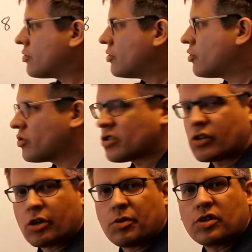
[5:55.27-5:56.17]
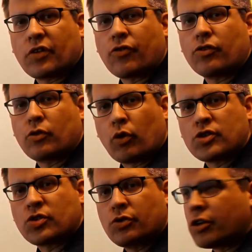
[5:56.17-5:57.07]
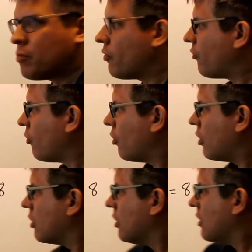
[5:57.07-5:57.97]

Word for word: So this is a little bit different than the ones that we did before.